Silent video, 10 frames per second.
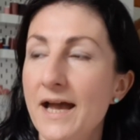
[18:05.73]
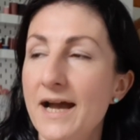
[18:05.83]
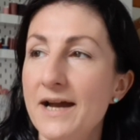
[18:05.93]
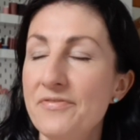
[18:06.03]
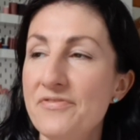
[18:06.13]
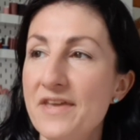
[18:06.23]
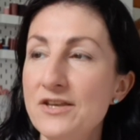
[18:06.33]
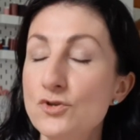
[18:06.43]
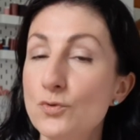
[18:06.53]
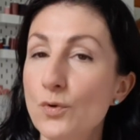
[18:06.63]
and then
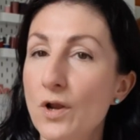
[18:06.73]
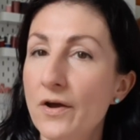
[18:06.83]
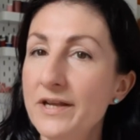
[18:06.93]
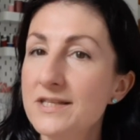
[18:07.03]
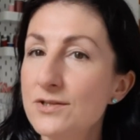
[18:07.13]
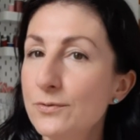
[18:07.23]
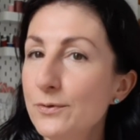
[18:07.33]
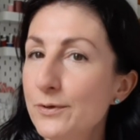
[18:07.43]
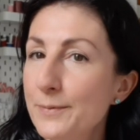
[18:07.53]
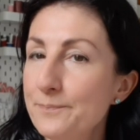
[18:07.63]
draw lines through
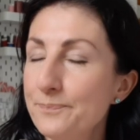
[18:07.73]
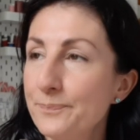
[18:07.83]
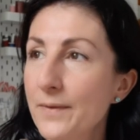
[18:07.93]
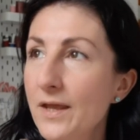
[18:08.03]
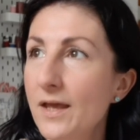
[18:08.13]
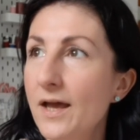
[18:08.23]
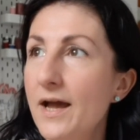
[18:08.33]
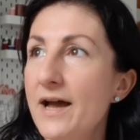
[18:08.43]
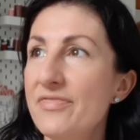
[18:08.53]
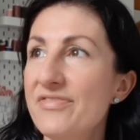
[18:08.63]
them,
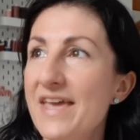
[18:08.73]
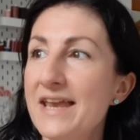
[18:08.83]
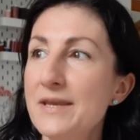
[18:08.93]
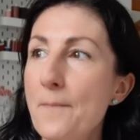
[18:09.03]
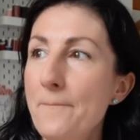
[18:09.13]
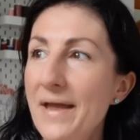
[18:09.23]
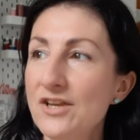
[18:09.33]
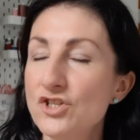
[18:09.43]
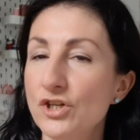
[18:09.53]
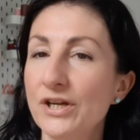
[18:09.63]
and then
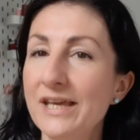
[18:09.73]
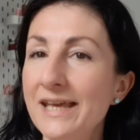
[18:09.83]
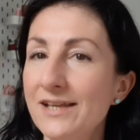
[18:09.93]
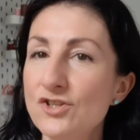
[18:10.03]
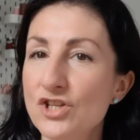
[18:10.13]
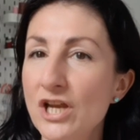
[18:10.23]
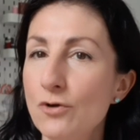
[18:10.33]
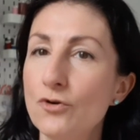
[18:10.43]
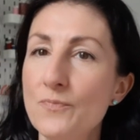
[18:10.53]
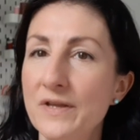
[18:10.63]
measure each
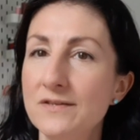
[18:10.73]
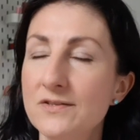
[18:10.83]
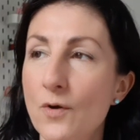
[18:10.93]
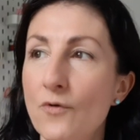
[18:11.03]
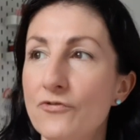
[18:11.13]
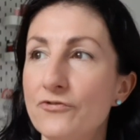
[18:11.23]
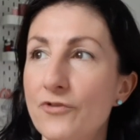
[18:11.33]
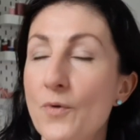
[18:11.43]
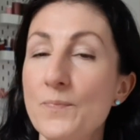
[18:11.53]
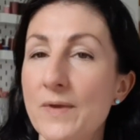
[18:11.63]
increment
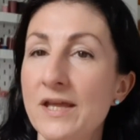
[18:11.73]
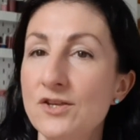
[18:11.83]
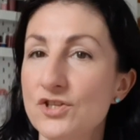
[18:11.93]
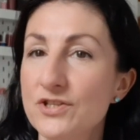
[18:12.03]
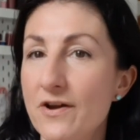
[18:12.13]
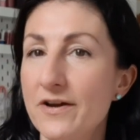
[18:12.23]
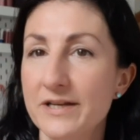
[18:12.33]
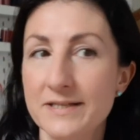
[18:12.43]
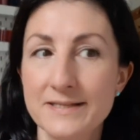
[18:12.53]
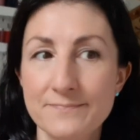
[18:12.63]
from each
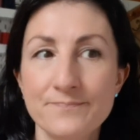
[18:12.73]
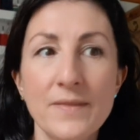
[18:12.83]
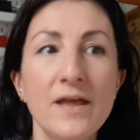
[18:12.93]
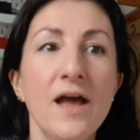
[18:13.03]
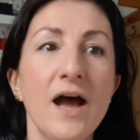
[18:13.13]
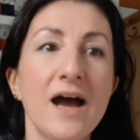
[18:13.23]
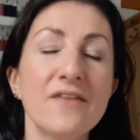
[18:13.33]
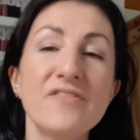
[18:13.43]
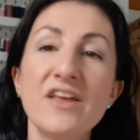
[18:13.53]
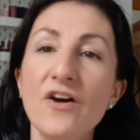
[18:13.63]
size.
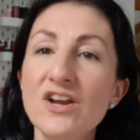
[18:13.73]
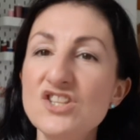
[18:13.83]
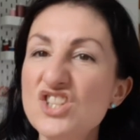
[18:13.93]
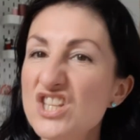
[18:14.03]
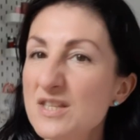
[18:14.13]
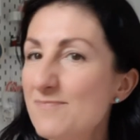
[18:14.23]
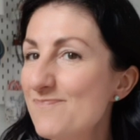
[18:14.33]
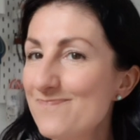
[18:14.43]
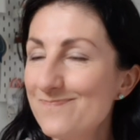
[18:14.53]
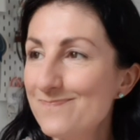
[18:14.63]
And then I just
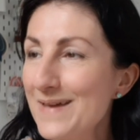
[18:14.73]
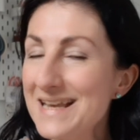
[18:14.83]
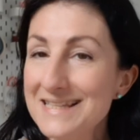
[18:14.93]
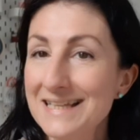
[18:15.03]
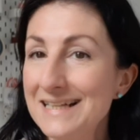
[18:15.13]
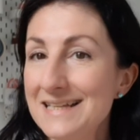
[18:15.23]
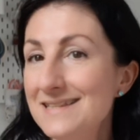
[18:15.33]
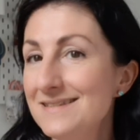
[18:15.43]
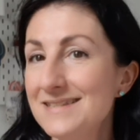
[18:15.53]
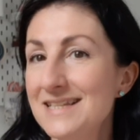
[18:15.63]
basically
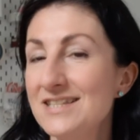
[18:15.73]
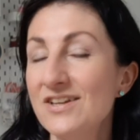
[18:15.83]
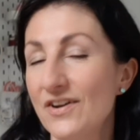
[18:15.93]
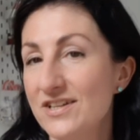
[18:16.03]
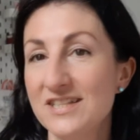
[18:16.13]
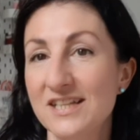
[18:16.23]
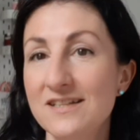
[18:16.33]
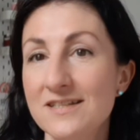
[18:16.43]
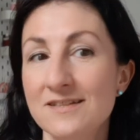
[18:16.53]
deducted